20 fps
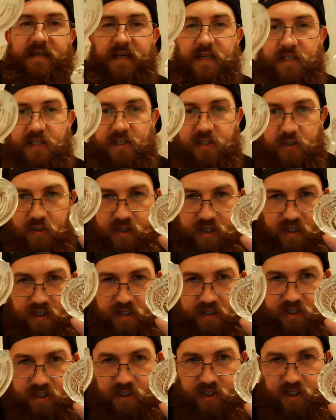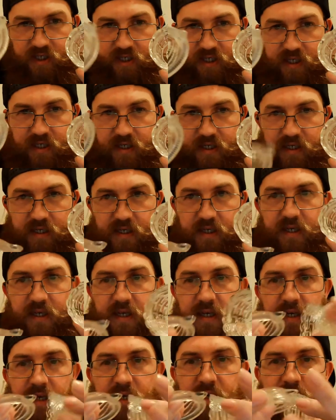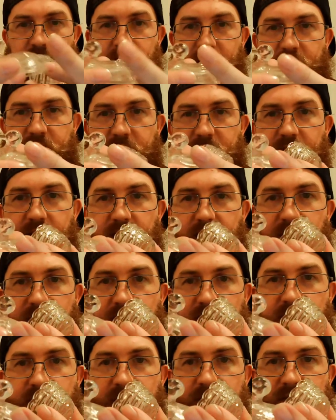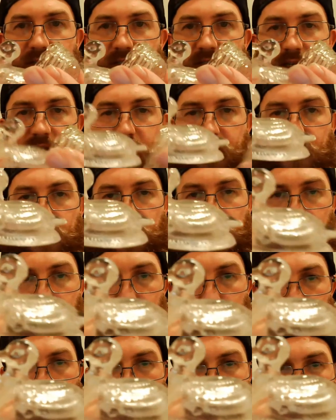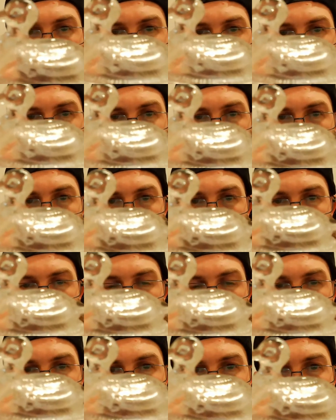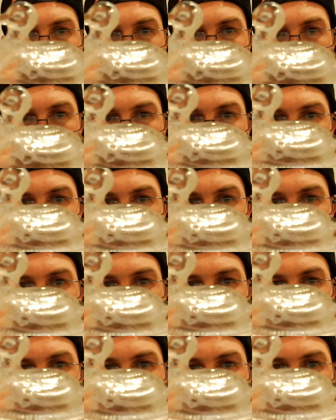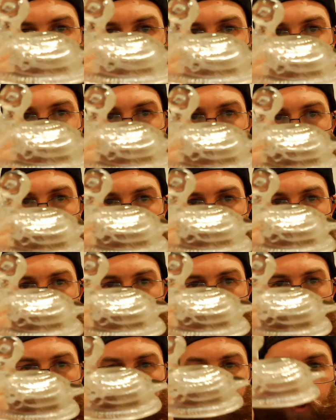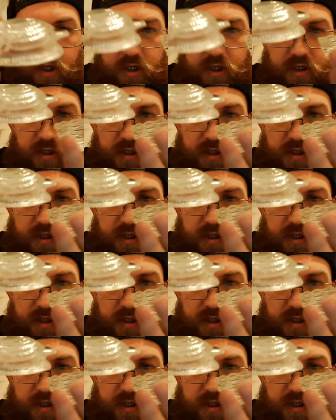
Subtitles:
As you can see, there is the duck. The duck, the duck, the duck.